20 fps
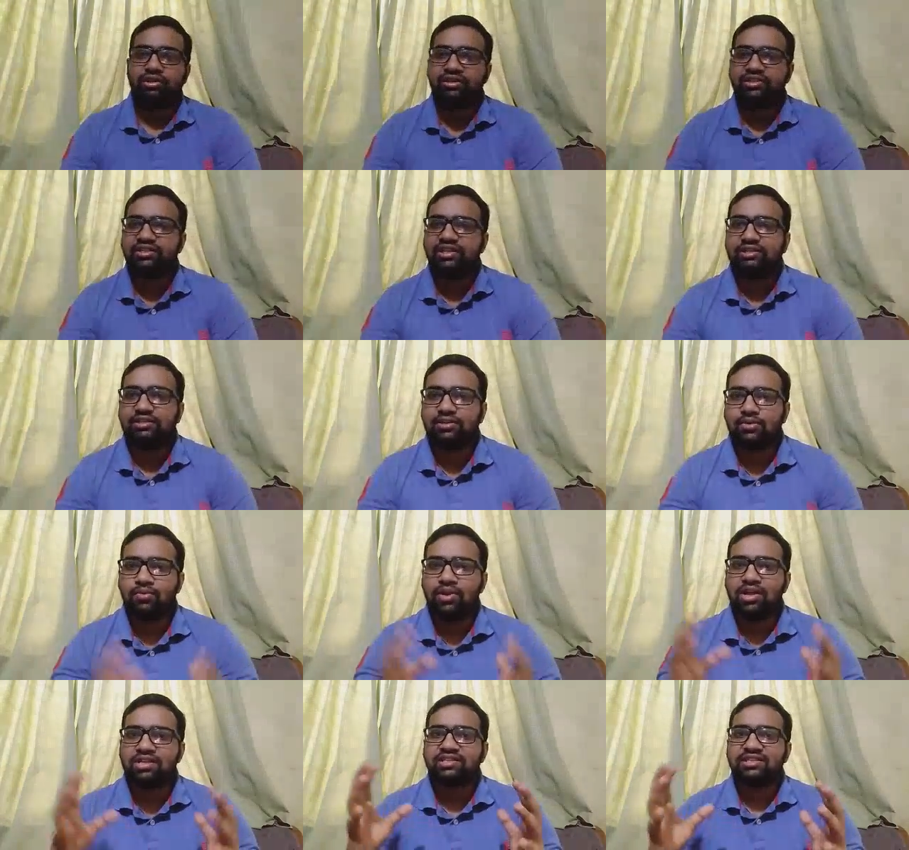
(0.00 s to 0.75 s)
These are
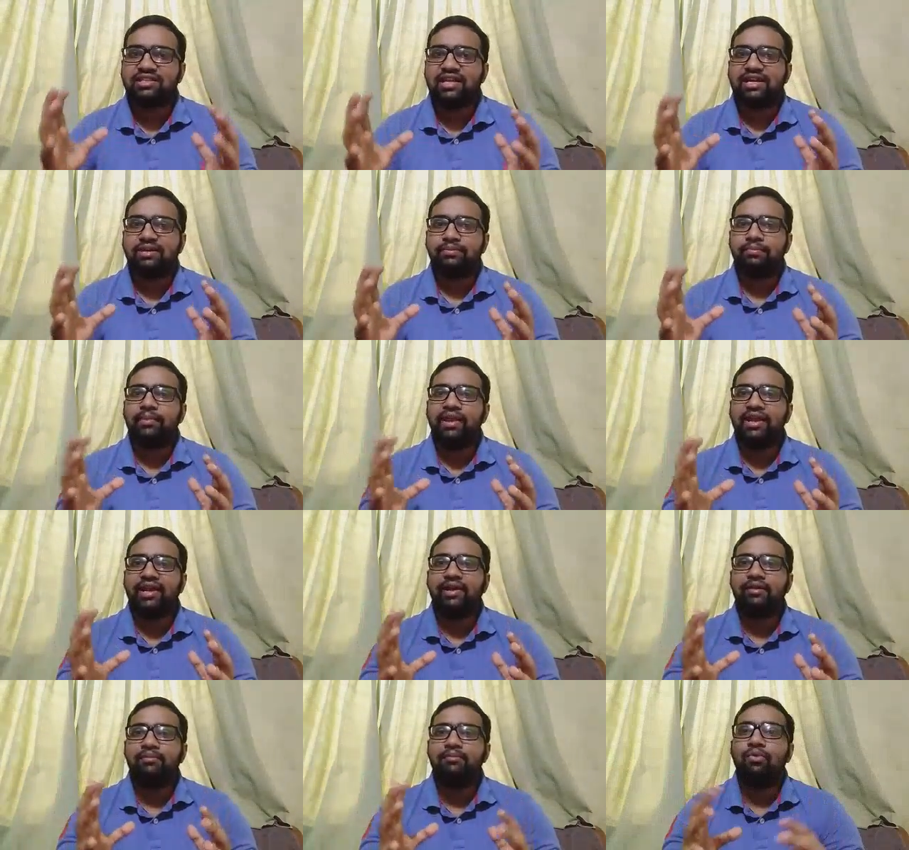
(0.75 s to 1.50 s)
the ones that
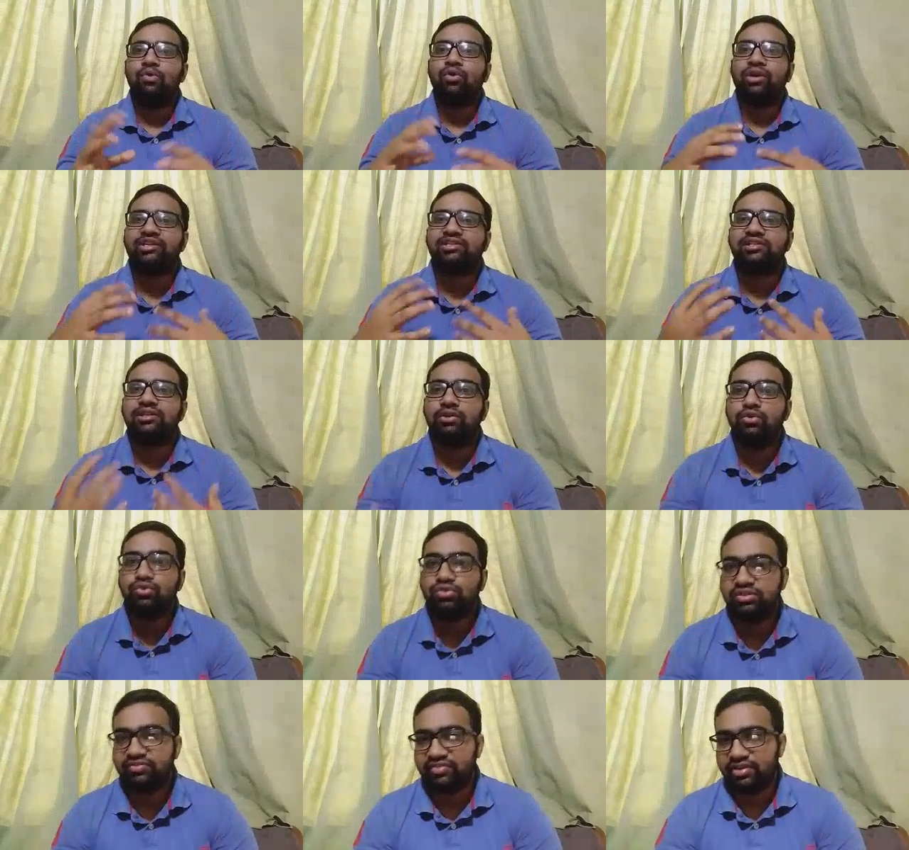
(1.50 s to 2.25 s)
make him more
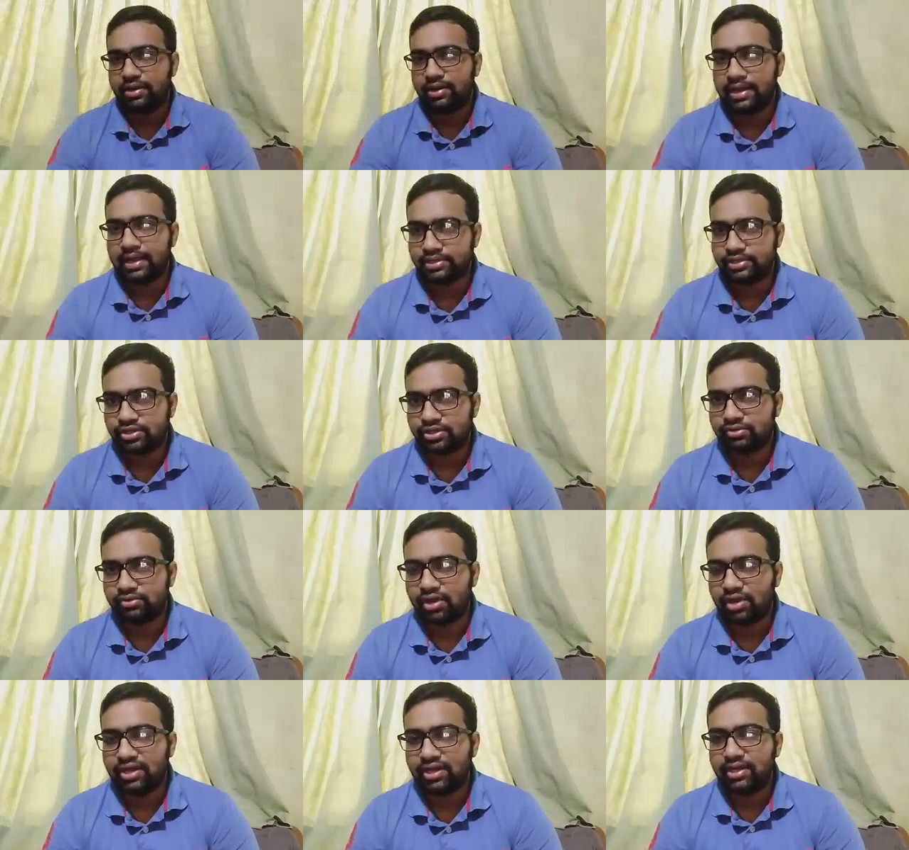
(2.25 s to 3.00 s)
exclusive in
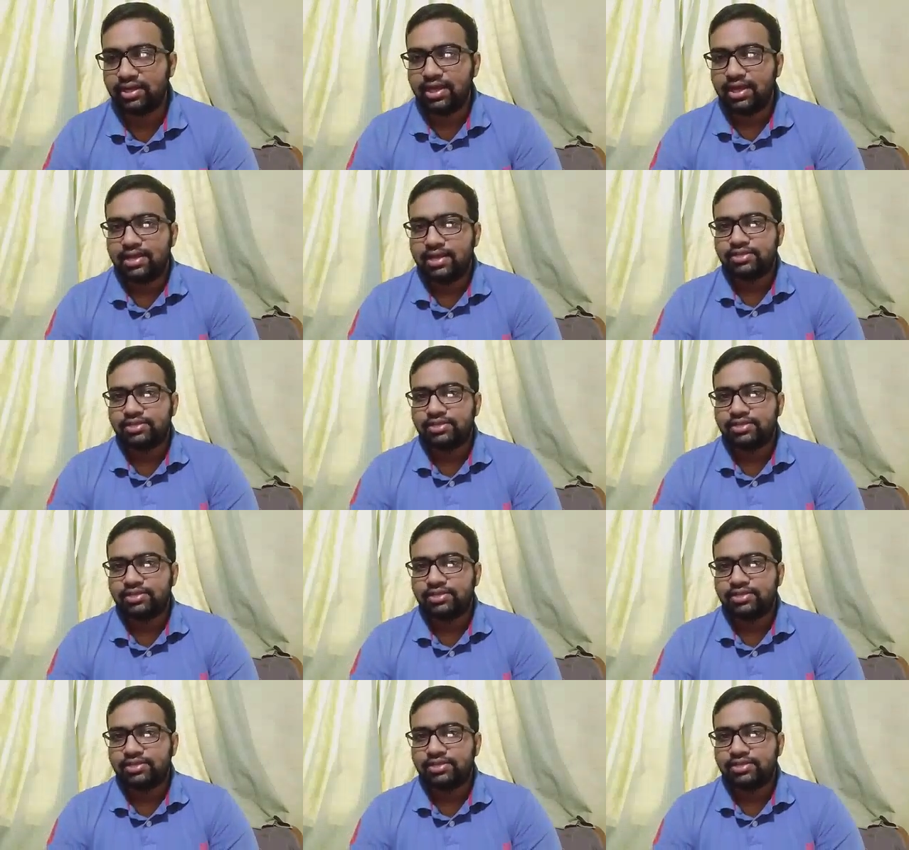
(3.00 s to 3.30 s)
nature, right?